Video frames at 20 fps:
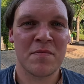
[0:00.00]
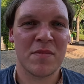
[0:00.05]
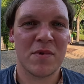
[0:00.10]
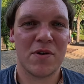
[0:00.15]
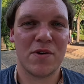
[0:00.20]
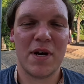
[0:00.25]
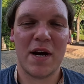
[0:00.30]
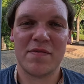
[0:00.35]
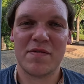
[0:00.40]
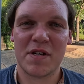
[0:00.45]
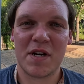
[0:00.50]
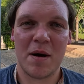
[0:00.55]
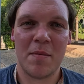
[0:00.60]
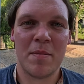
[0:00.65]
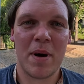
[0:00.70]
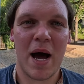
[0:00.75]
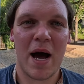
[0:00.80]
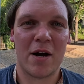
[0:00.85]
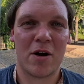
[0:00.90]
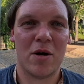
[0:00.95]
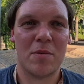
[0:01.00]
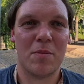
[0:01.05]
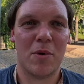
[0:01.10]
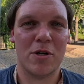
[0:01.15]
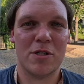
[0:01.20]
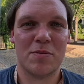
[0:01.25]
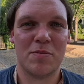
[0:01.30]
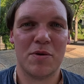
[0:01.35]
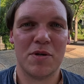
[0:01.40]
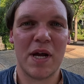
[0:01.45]
You have to come back on
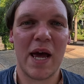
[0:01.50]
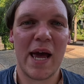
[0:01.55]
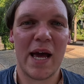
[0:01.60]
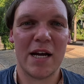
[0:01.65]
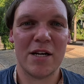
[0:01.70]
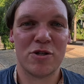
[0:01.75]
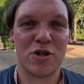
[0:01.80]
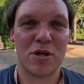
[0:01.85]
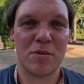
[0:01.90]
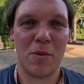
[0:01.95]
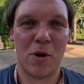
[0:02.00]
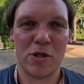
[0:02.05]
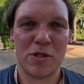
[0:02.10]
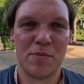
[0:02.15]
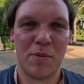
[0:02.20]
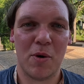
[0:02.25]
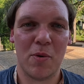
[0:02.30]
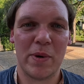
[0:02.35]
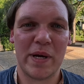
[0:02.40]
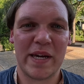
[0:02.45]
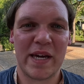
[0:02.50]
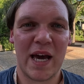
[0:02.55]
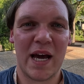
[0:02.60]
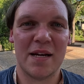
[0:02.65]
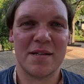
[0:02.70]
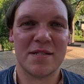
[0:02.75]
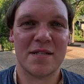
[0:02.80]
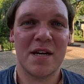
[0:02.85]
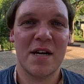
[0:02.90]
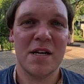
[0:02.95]
multiple days or multiple
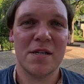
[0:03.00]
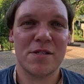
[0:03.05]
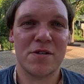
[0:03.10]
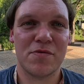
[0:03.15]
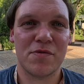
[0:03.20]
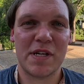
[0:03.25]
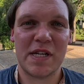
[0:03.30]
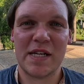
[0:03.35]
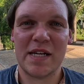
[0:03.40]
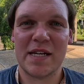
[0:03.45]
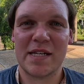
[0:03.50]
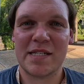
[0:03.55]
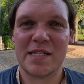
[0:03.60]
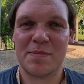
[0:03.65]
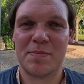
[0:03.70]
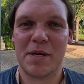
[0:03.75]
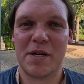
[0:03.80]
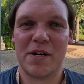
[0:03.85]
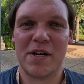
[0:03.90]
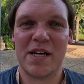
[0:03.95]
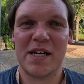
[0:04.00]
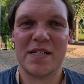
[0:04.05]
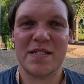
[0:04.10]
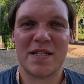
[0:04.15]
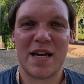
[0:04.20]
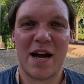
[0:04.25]
weekends to really experience